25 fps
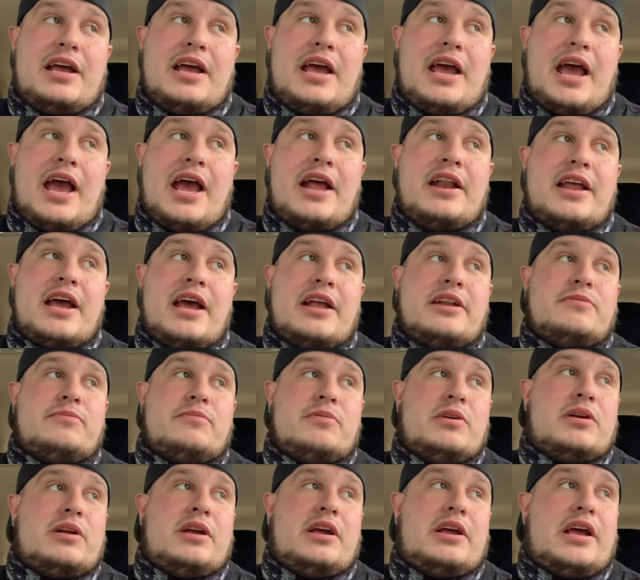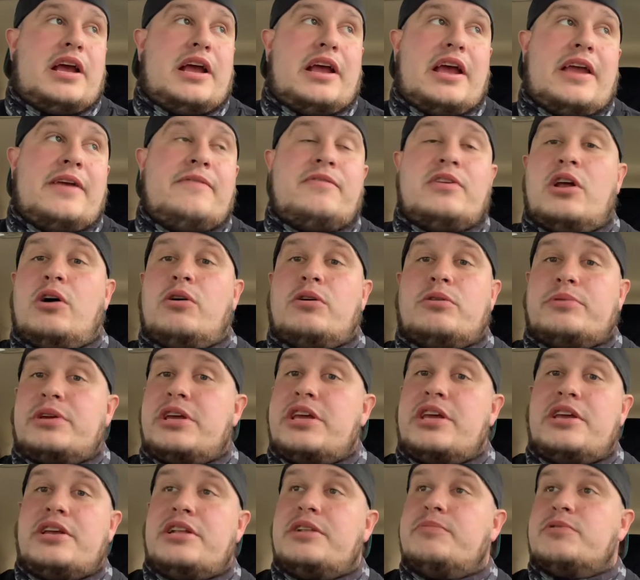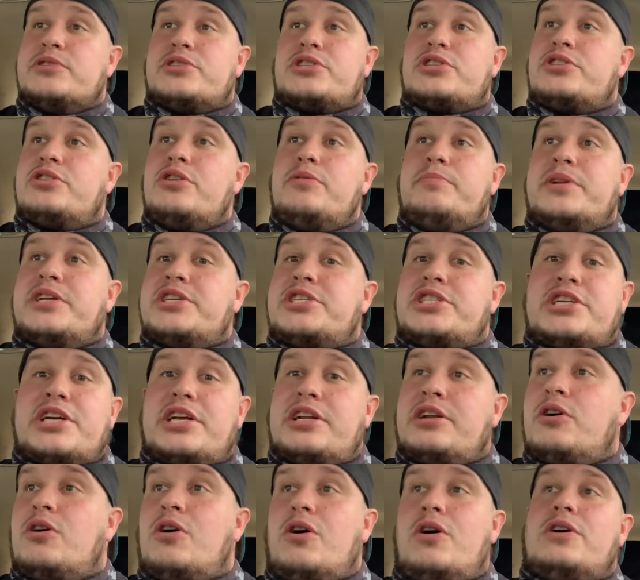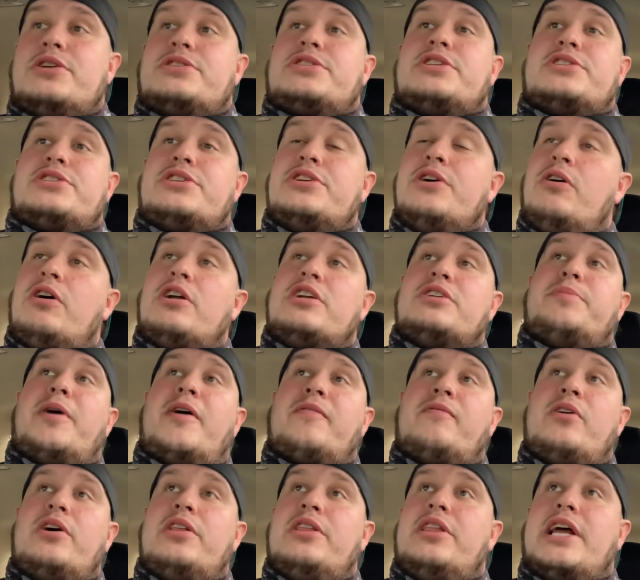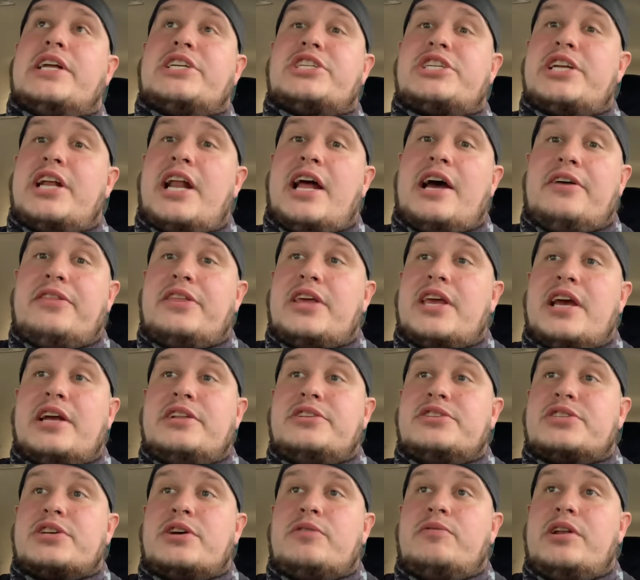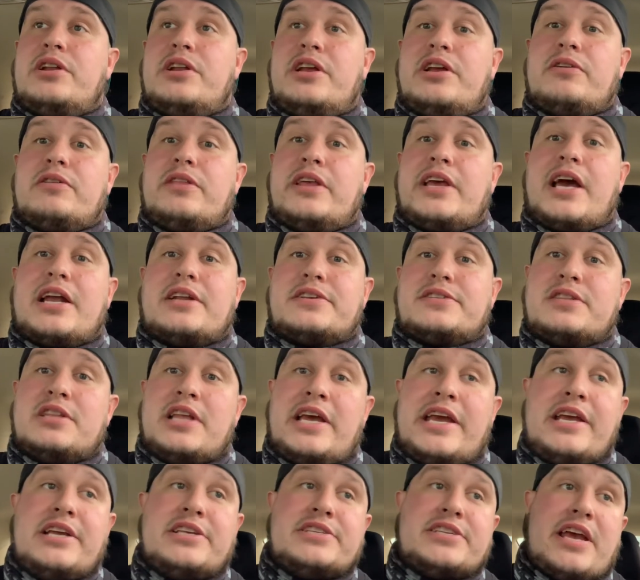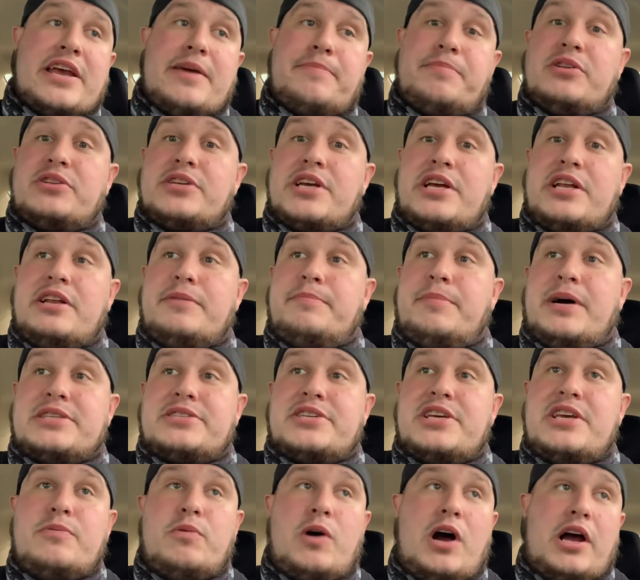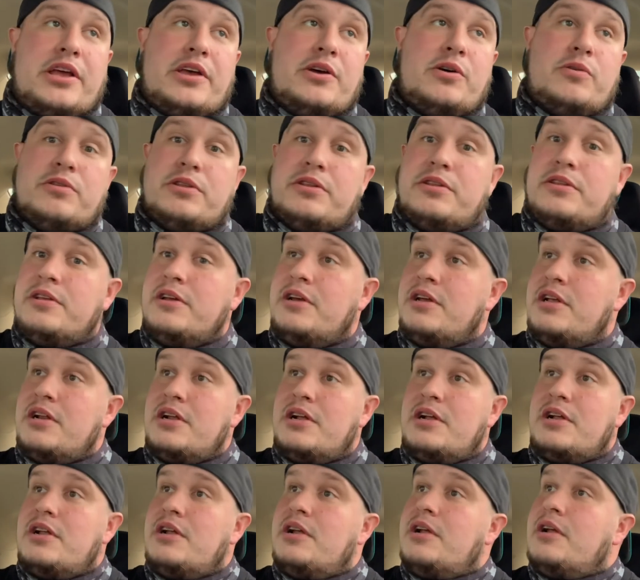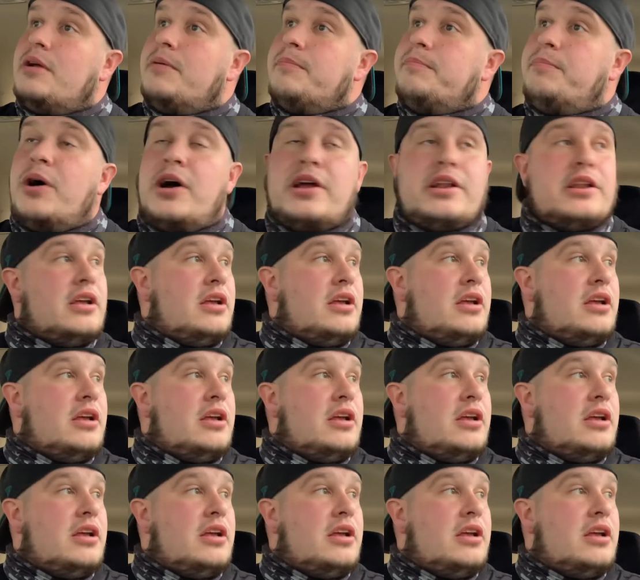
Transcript: And then, even though he was stupid as shit and cost us yardage by running that shit out of the end zone and nearly got his legs amputated by T.Y. Hilton. But